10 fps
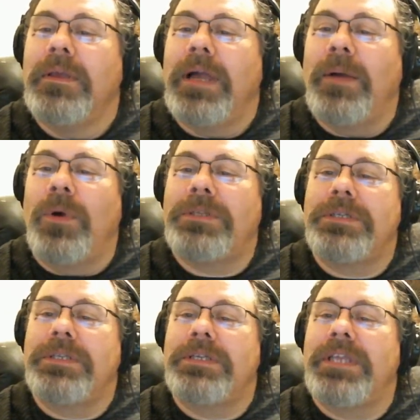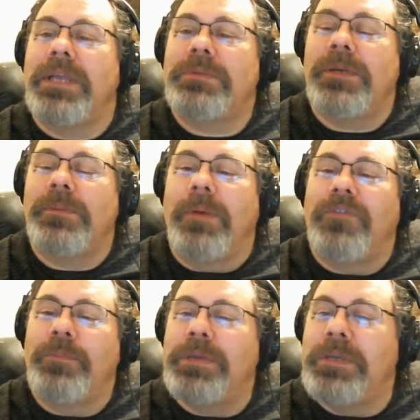I'm watching these names come up
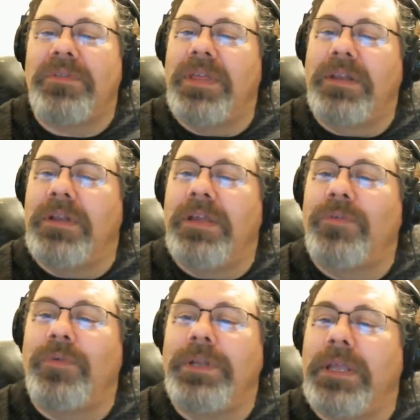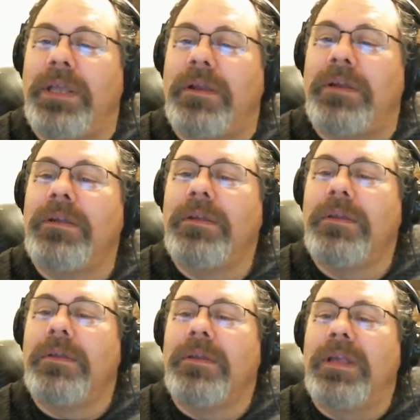from people that are never in here.
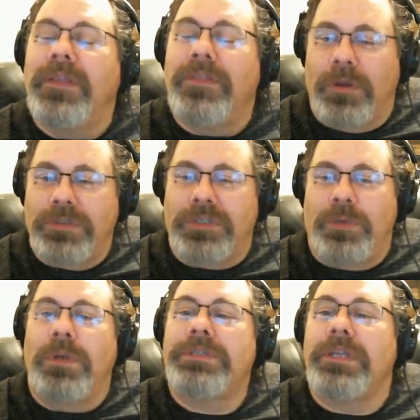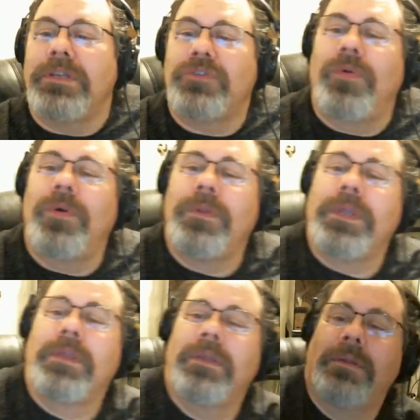And those are the ones that are trolling.